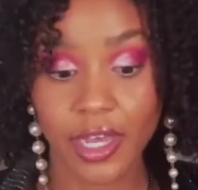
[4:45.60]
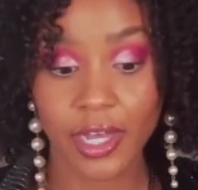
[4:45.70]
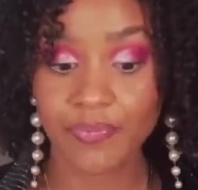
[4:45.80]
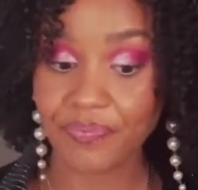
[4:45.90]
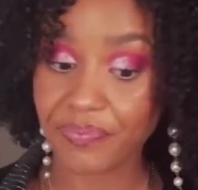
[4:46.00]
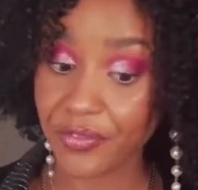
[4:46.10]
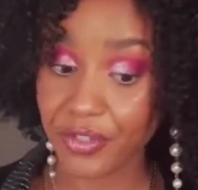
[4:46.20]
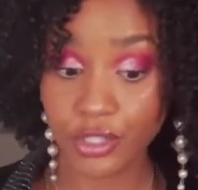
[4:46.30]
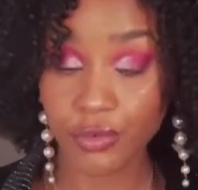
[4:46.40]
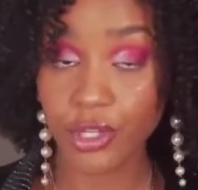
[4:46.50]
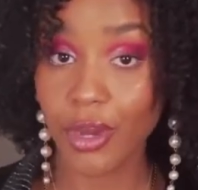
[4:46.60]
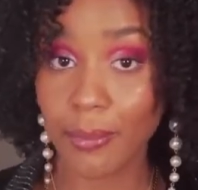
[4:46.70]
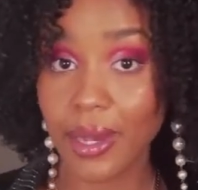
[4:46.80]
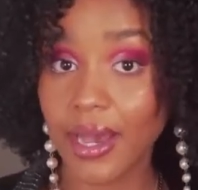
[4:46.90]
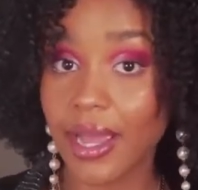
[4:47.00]
that this is a really
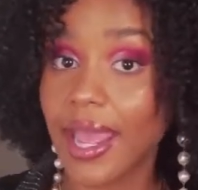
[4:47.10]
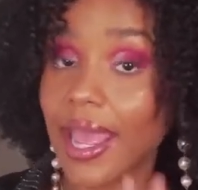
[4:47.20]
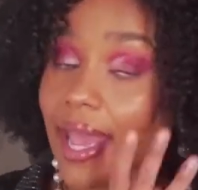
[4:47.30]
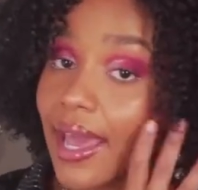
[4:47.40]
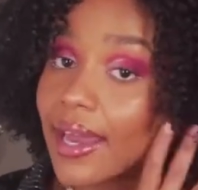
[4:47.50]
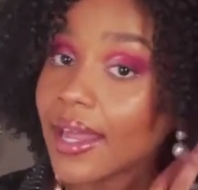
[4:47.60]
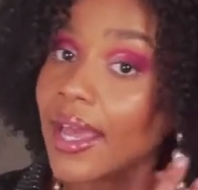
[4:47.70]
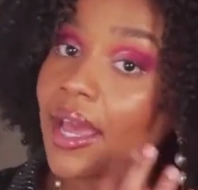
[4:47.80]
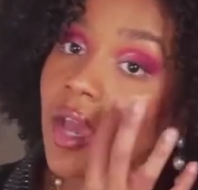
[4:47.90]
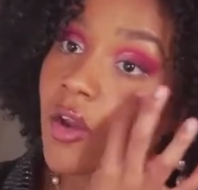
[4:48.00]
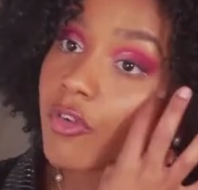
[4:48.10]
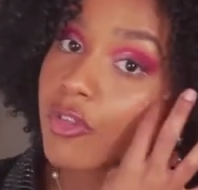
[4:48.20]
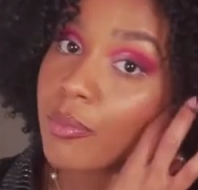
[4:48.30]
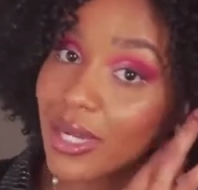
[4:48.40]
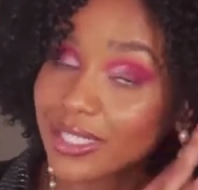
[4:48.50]
great buy, and for
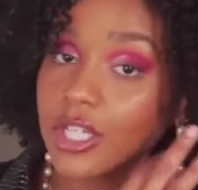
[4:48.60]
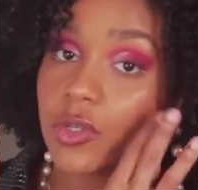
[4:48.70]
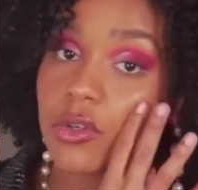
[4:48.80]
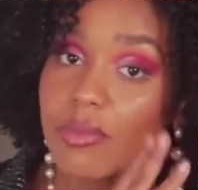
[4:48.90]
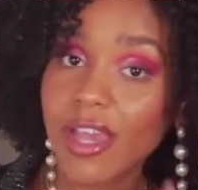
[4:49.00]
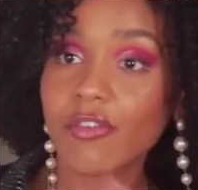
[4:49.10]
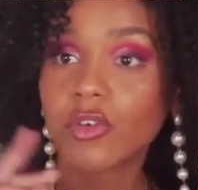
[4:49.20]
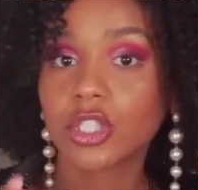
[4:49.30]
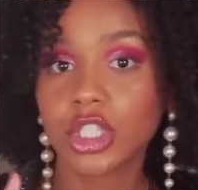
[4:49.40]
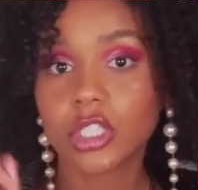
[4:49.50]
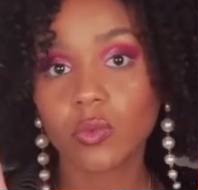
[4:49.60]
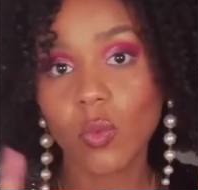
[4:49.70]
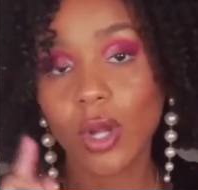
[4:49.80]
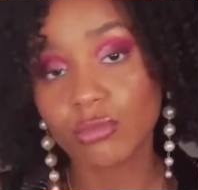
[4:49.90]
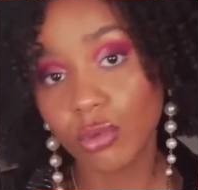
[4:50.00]
the price that you would pay for just
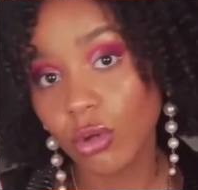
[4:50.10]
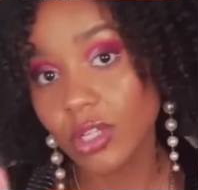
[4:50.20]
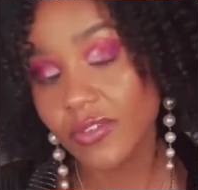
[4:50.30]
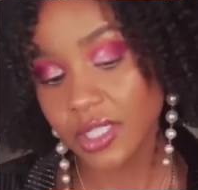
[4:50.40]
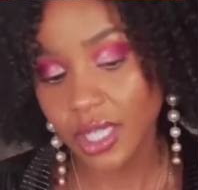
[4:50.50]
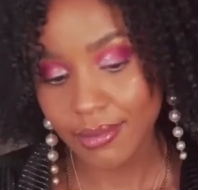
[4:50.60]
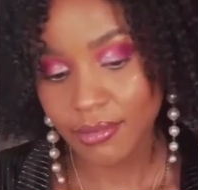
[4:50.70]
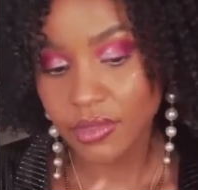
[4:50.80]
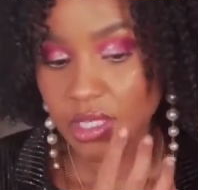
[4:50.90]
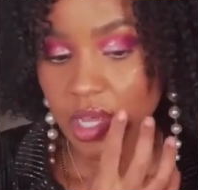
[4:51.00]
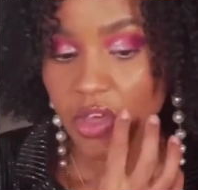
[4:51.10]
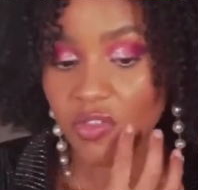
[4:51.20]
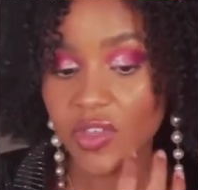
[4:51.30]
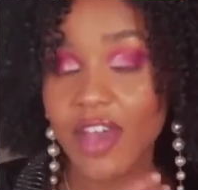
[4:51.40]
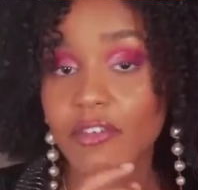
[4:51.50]
one roll of Skims,
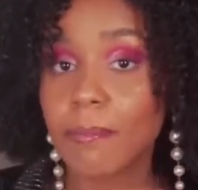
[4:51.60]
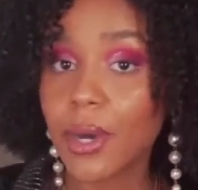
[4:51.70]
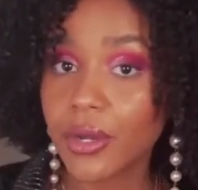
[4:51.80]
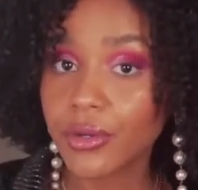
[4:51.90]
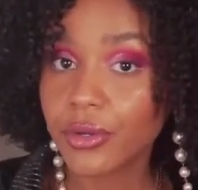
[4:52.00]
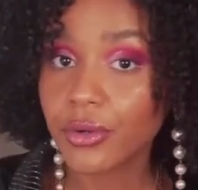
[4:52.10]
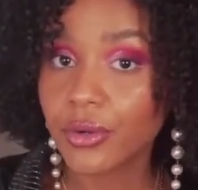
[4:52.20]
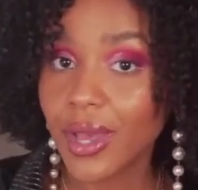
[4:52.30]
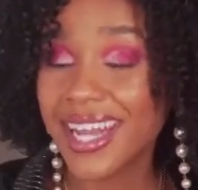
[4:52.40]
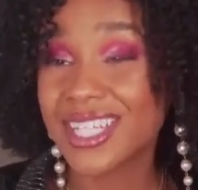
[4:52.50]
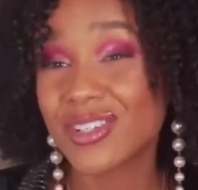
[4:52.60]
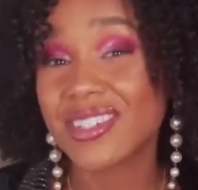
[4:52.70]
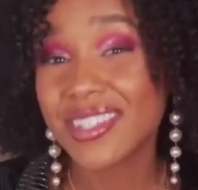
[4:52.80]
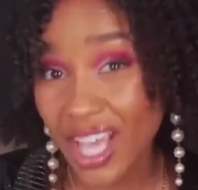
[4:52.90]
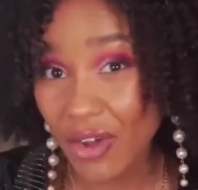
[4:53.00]
they have a bundle, and it's on
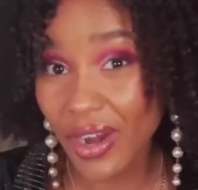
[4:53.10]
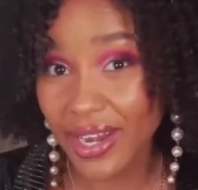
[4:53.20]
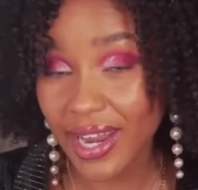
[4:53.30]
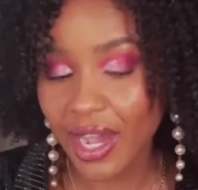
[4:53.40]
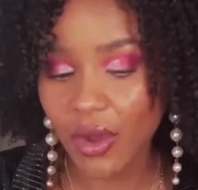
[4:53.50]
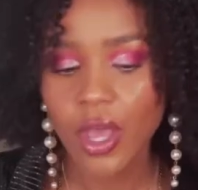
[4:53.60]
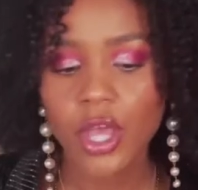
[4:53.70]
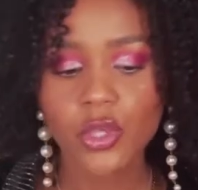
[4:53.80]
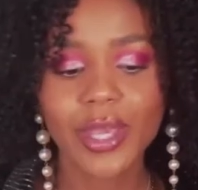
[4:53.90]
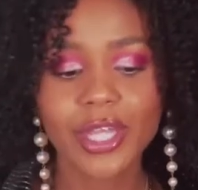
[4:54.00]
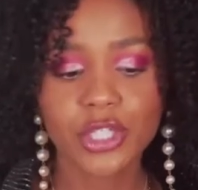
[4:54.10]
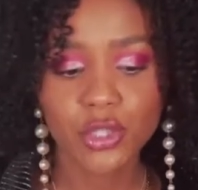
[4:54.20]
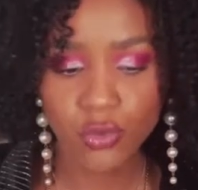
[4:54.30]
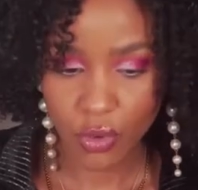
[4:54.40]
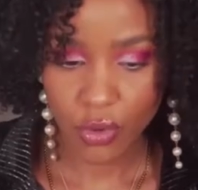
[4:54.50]
sale right now. You get
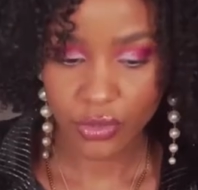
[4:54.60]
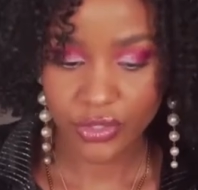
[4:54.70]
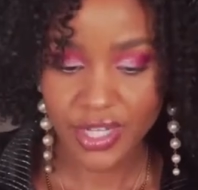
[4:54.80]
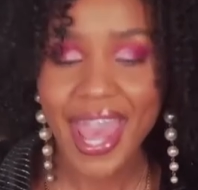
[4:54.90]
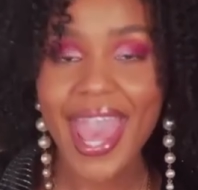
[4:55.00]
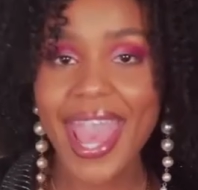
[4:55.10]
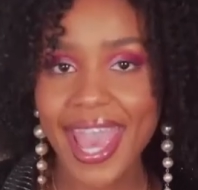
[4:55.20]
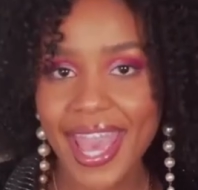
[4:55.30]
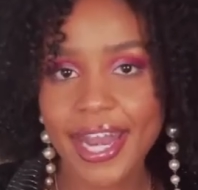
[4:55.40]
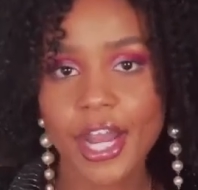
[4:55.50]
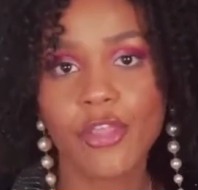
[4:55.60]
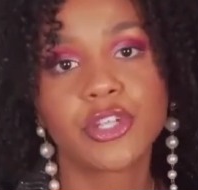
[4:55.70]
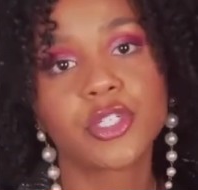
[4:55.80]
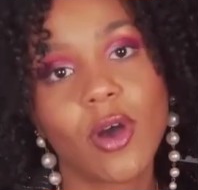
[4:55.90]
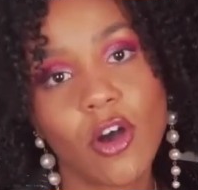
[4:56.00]
2 rolls and the
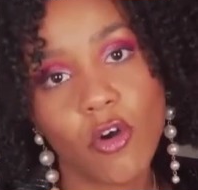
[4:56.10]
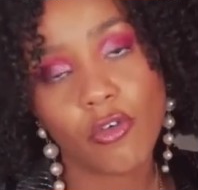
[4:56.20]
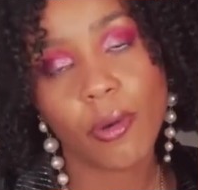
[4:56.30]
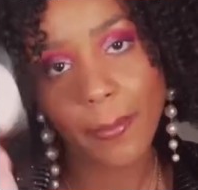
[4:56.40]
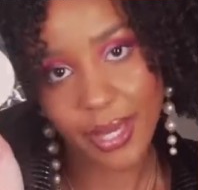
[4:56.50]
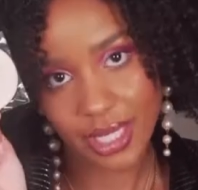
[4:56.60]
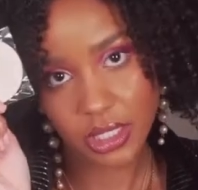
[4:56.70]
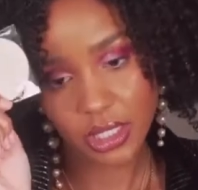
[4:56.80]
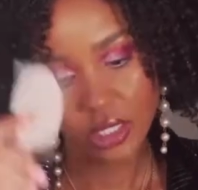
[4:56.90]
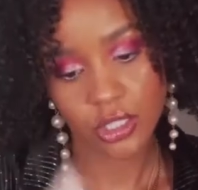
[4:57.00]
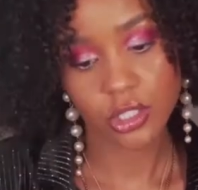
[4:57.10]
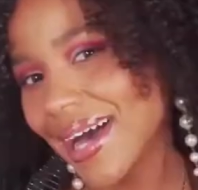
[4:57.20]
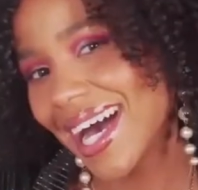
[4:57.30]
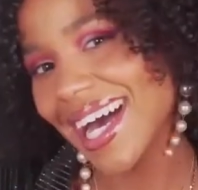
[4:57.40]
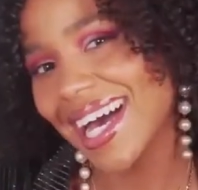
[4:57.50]
12 pasties.
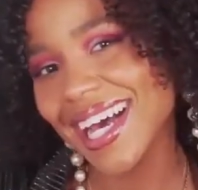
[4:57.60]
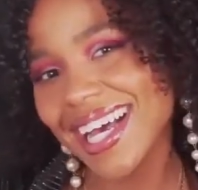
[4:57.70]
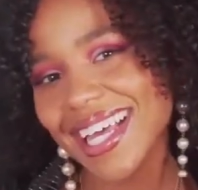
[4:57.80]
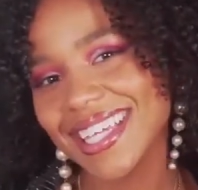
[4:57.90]
Bye!